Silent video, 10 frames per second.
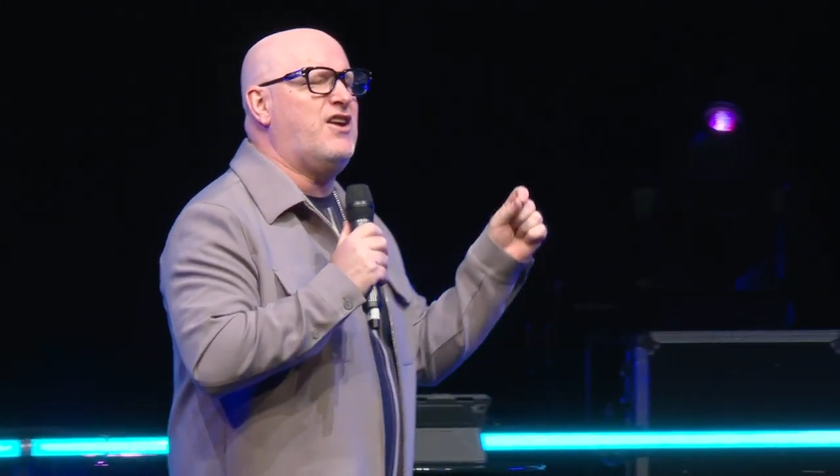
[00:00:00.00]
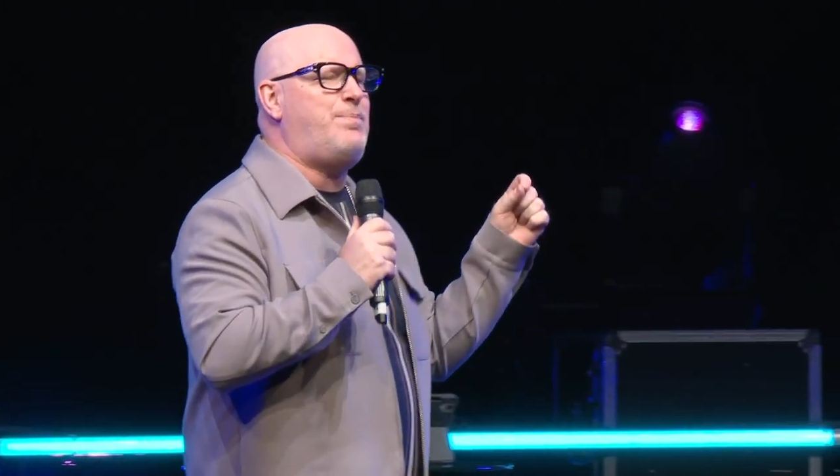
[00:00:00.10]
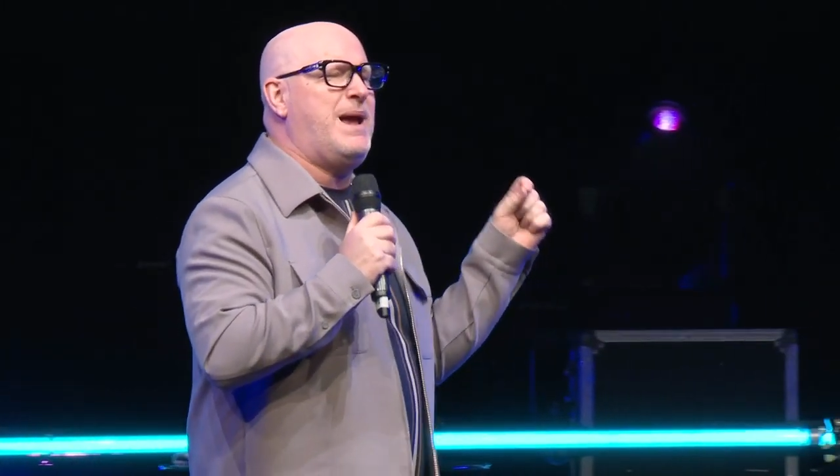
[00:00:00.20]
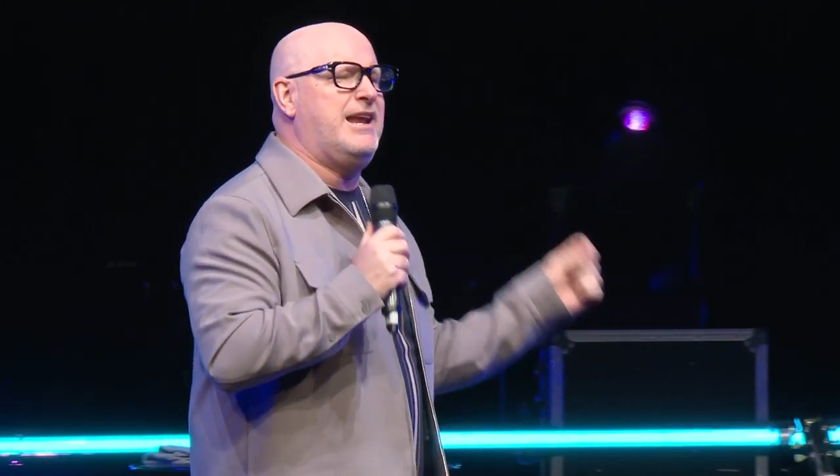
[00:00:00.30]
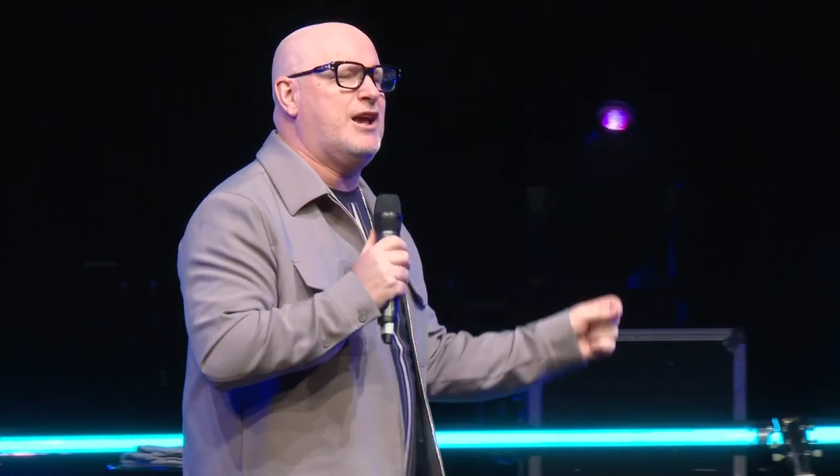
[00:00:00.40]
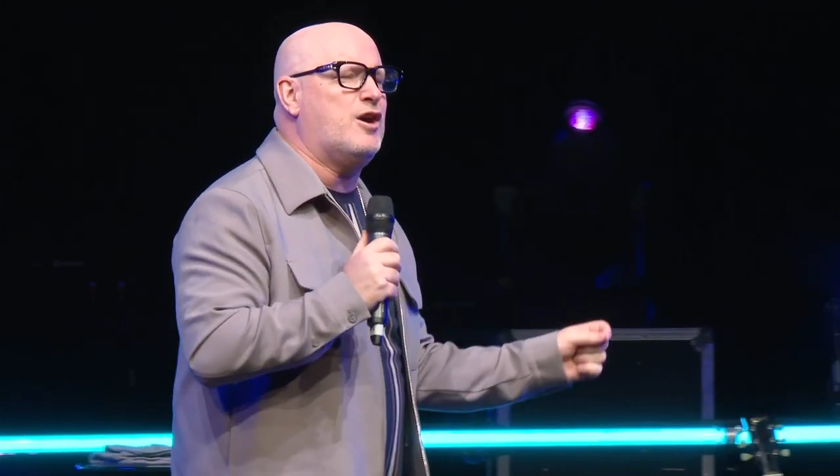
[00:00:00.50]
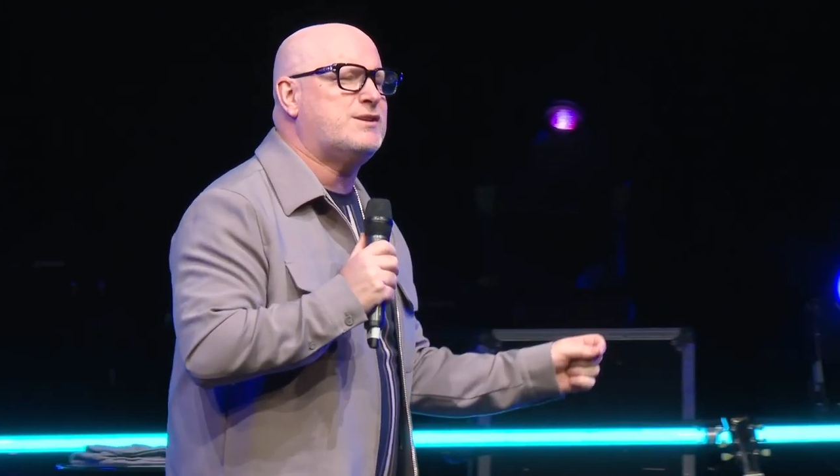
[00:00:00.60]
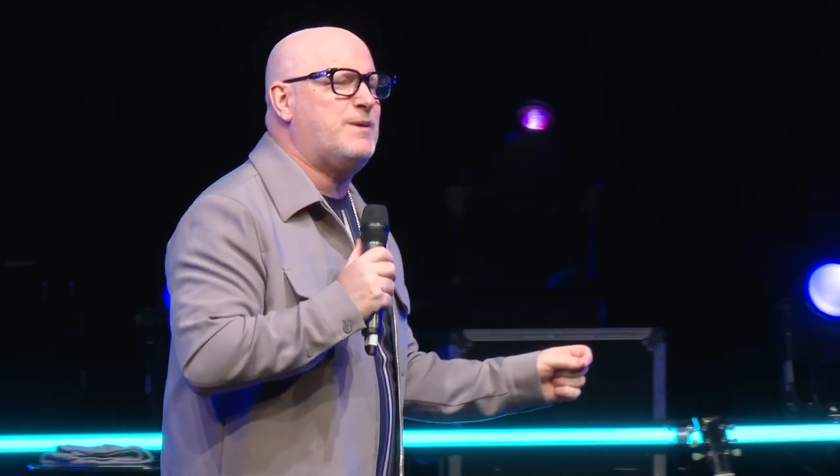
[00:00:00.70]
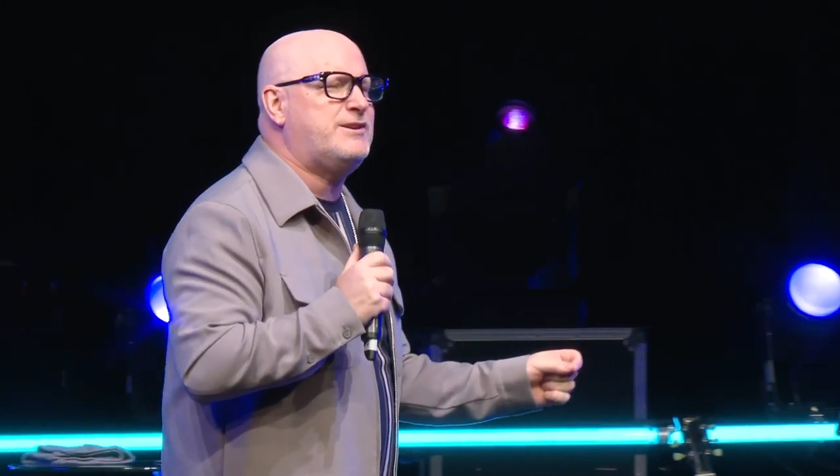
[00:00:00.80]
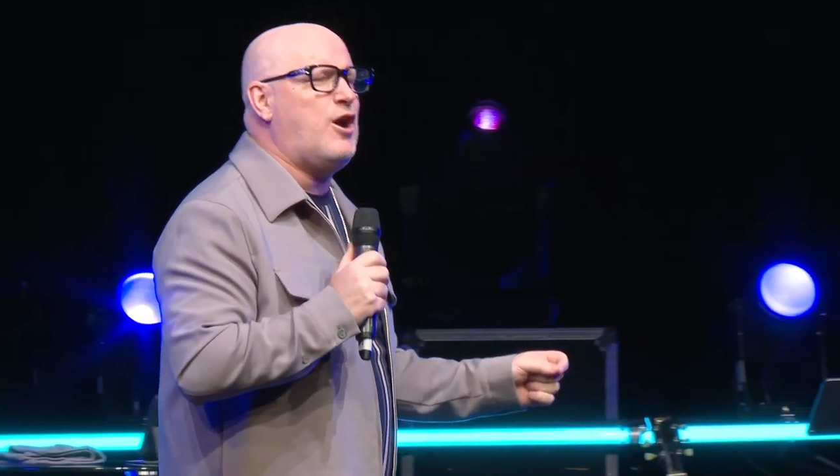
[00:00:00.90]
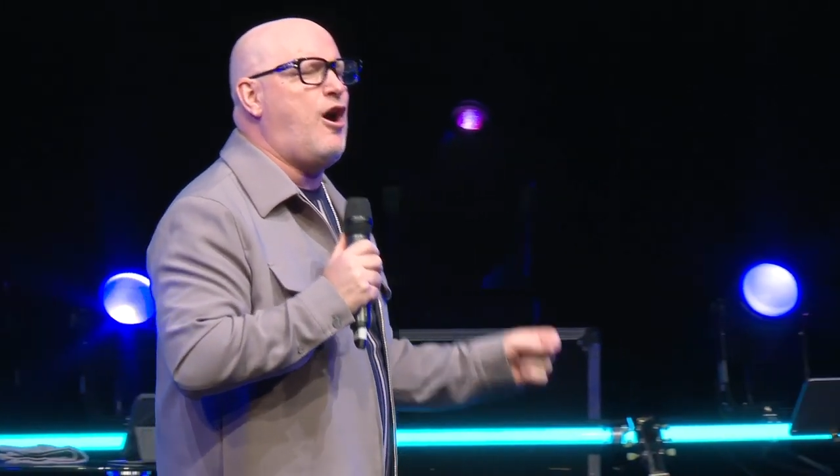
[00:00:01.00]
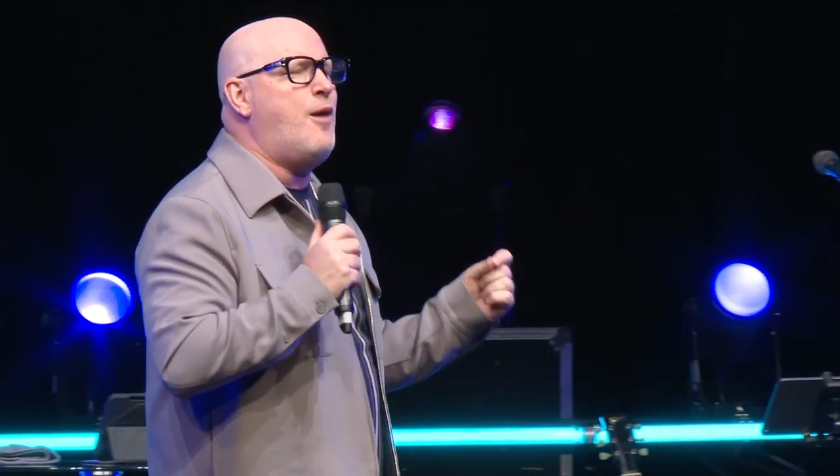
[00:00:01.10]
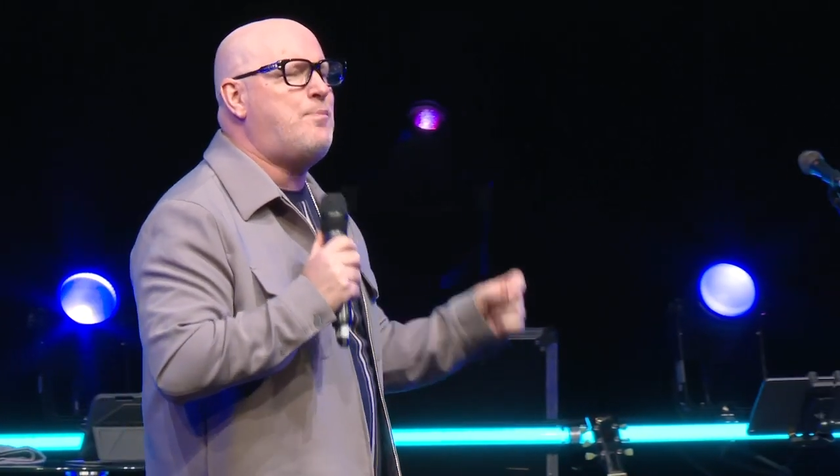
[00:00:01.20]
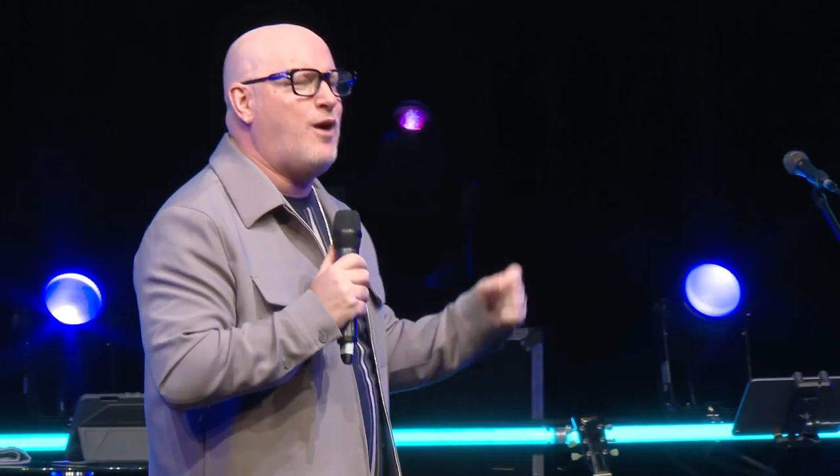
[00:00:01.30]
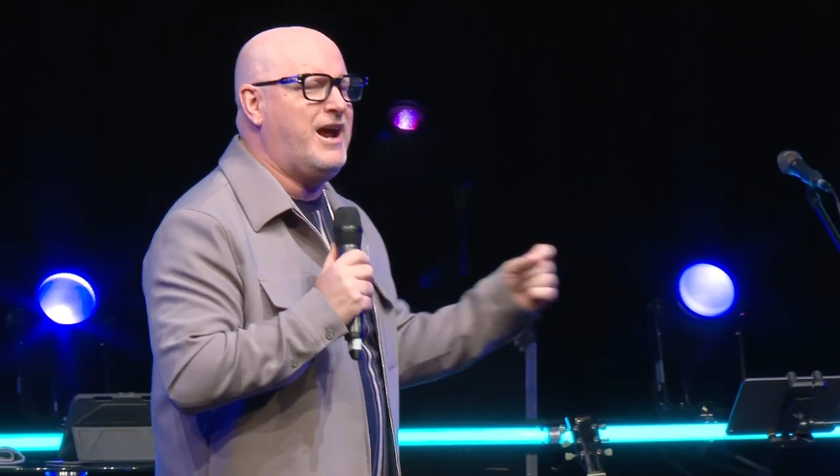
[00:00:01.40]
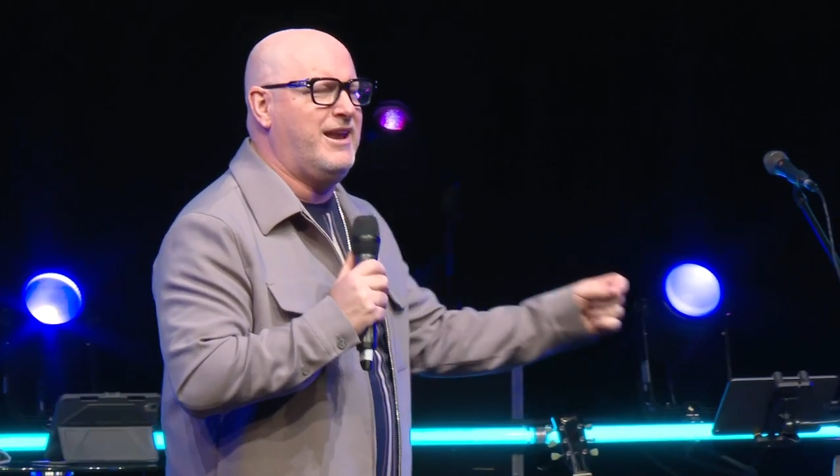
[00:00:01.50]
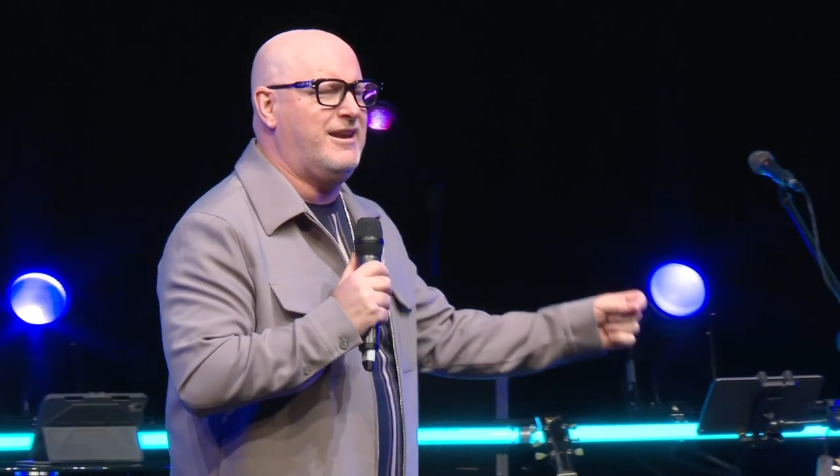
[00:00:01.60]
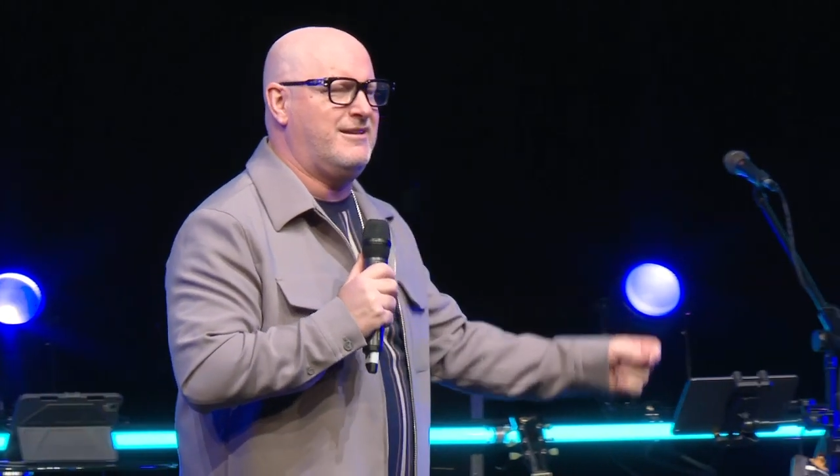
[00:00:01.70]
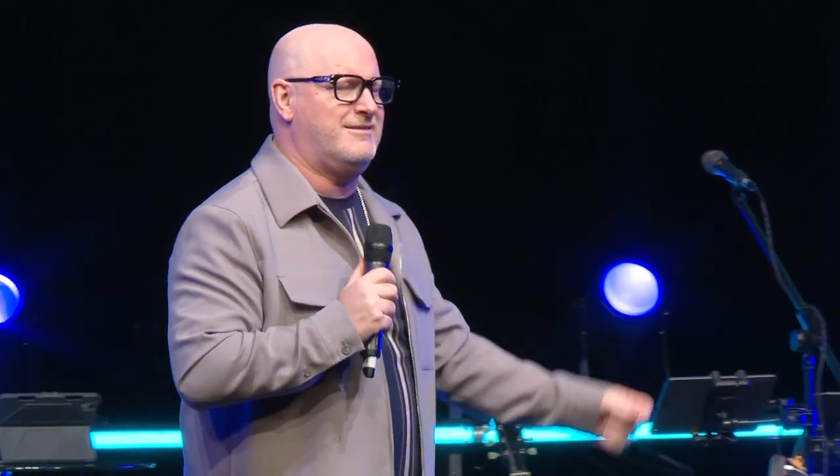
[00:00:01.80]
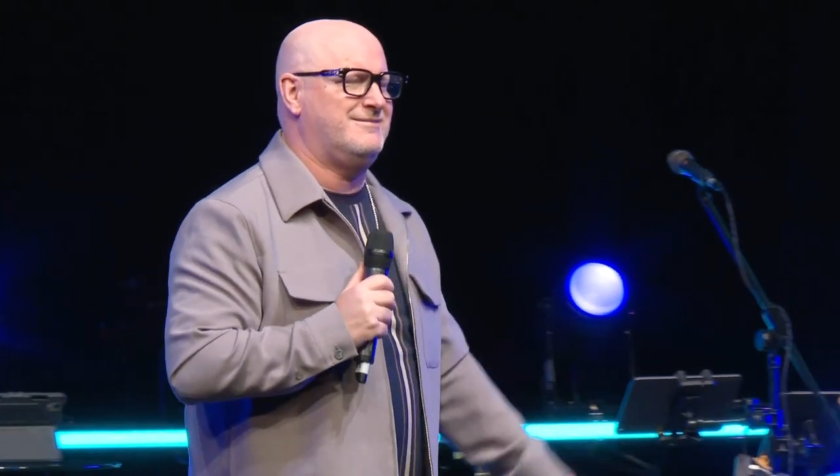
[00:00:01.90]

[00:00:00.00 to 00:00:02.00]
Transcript: of Pentecost but don't operate in it.